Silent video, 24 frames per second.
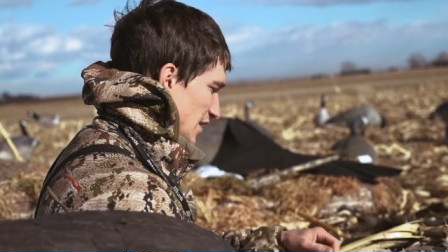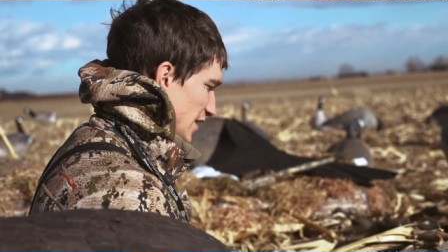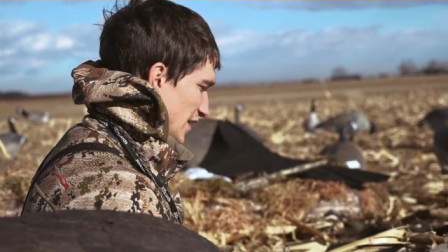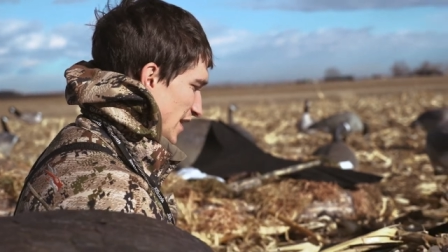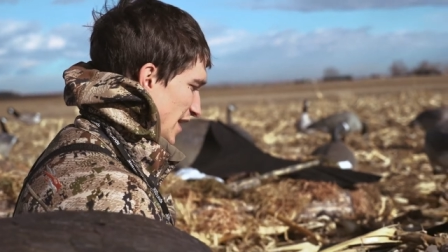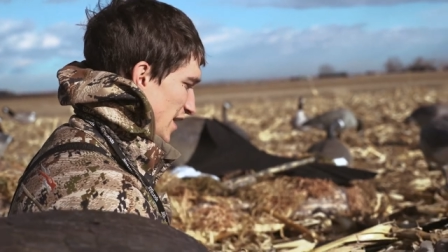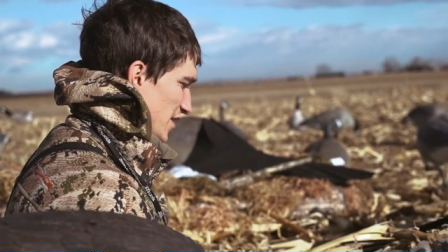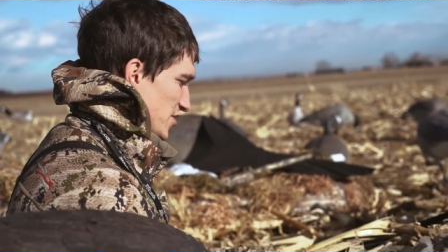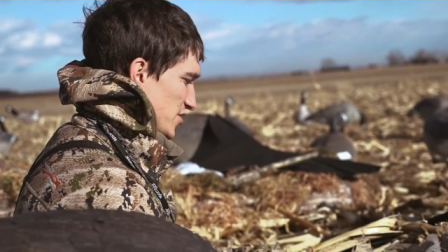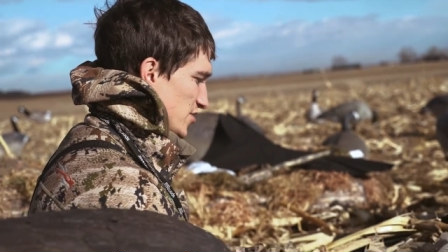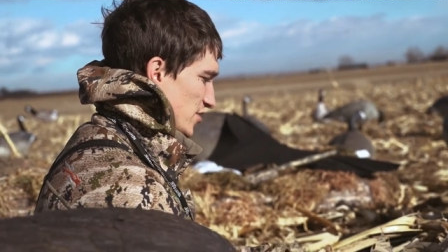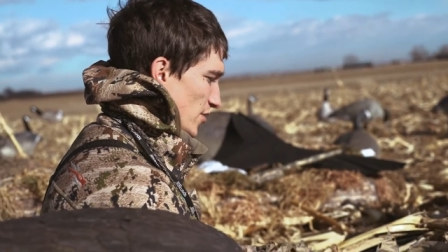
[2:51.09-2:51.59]

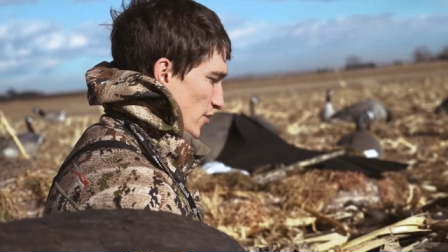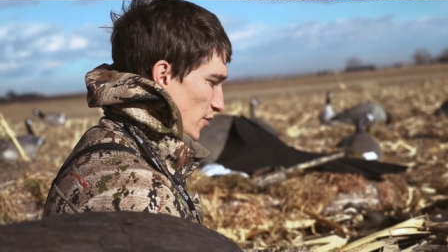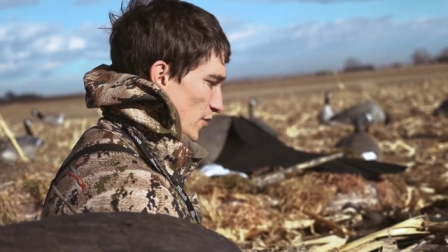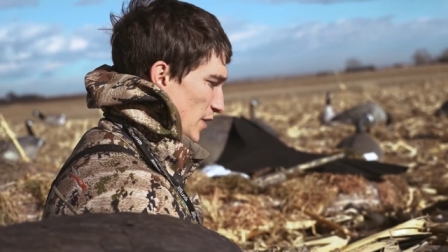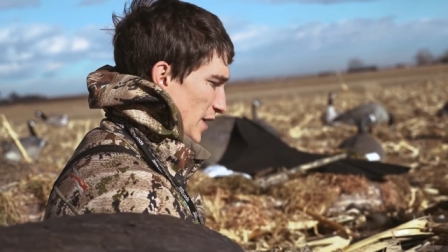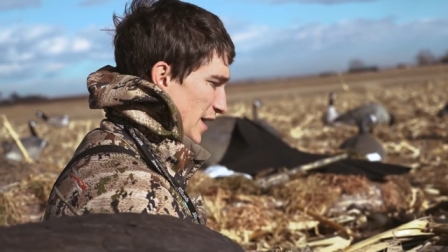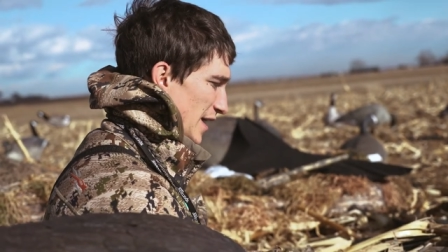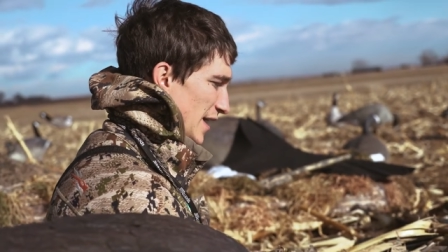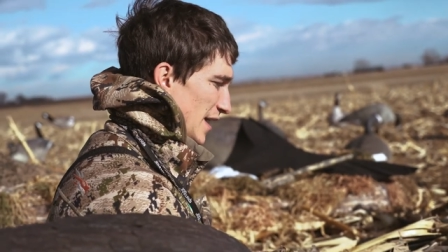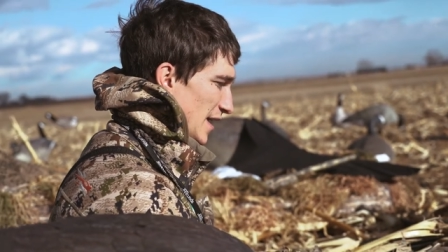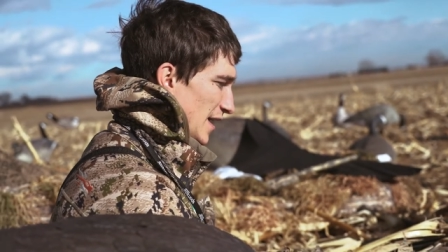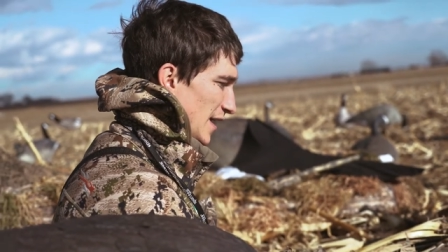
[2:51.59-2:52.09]
Yeah, so
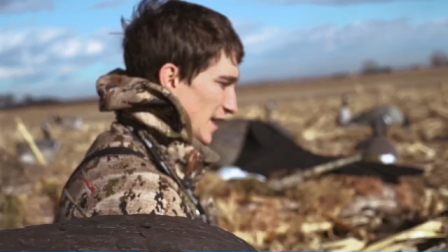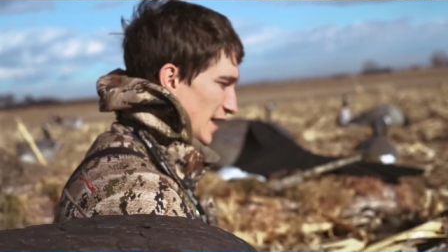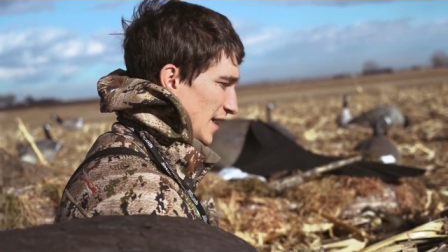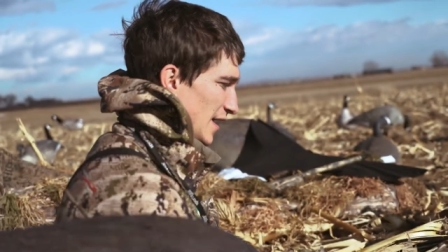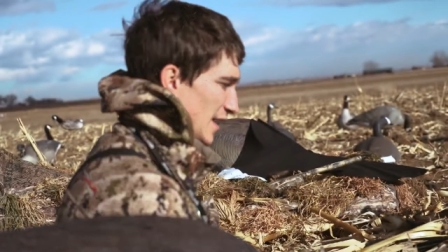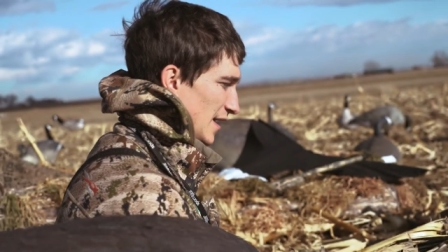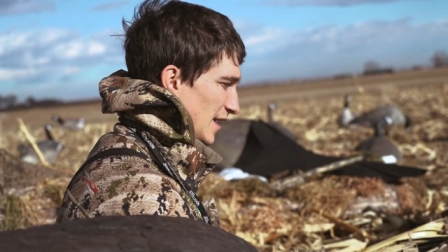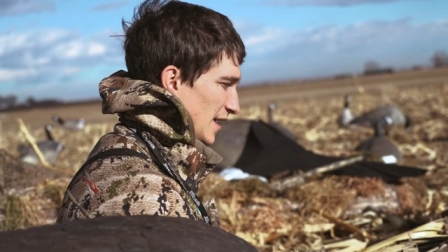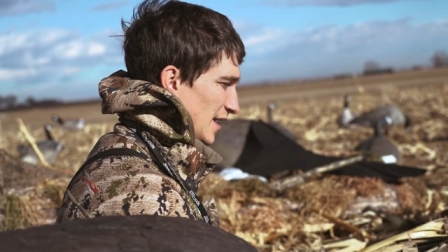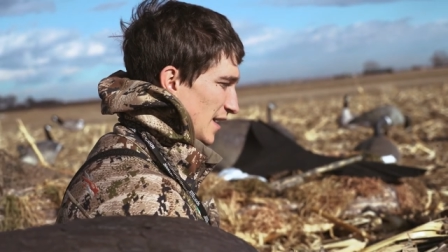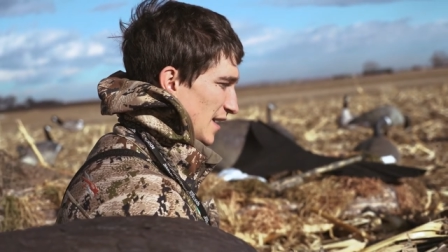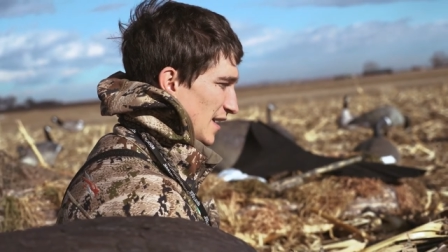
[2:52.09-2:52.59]

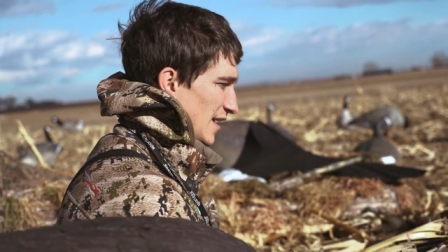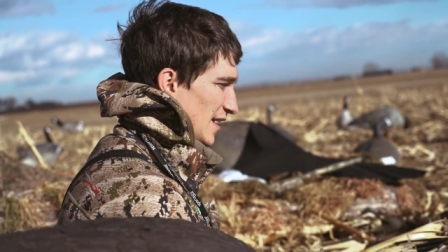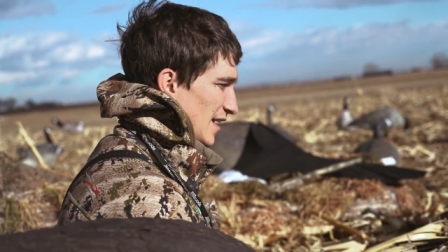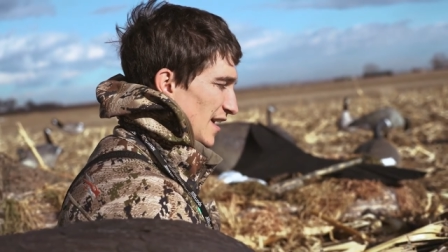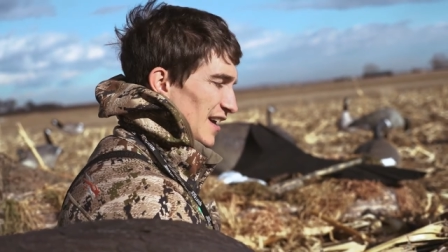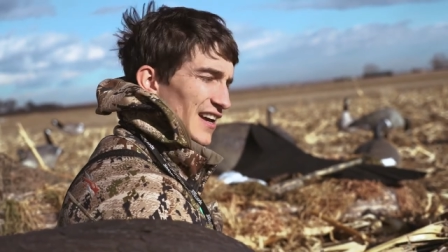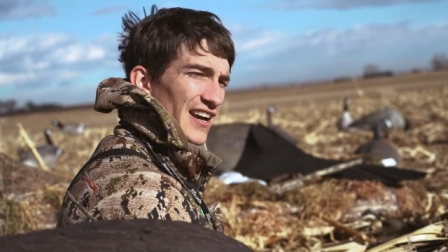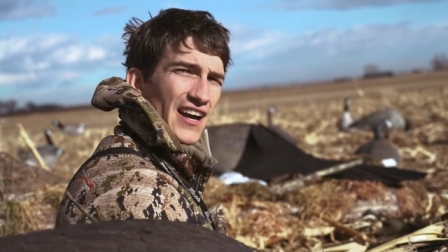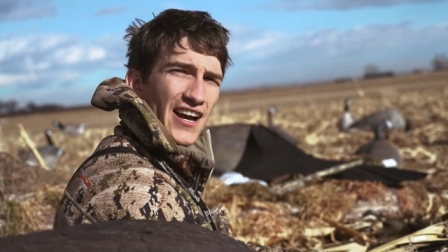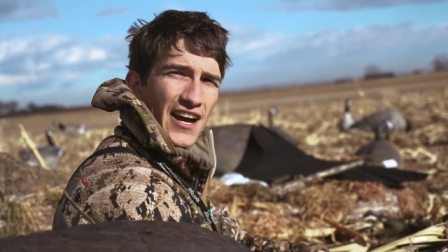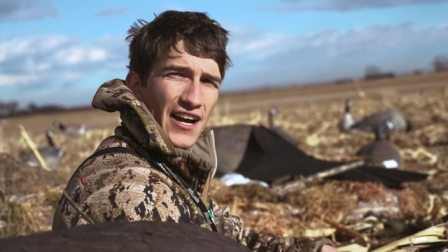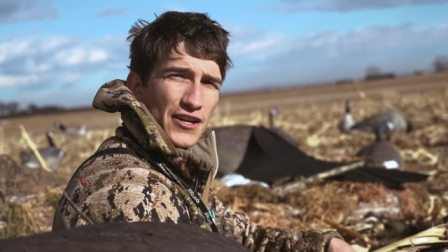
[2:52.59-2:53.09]

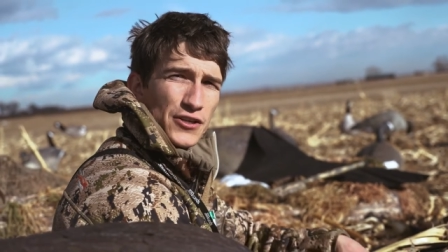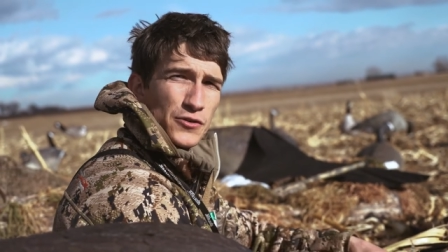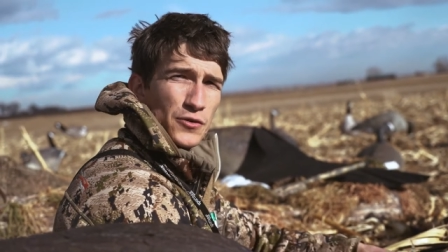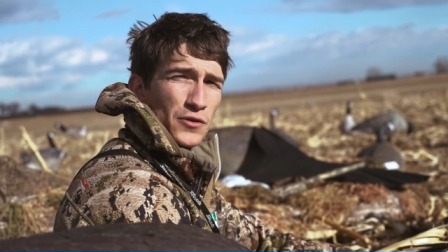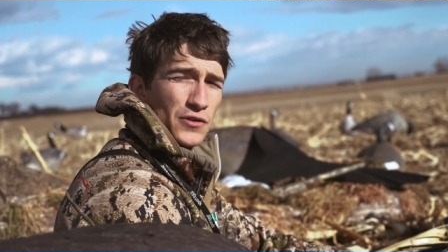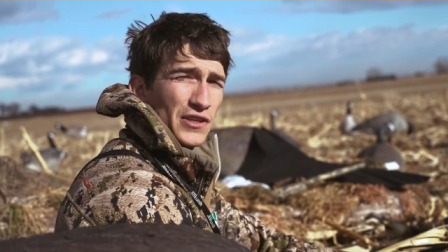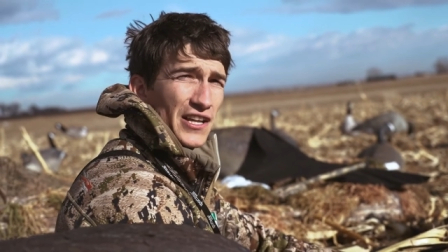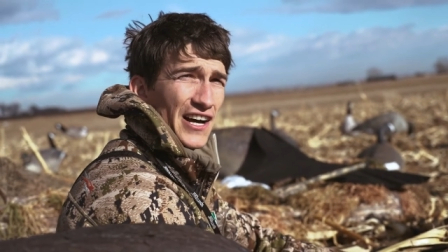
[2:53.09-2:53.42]
I do a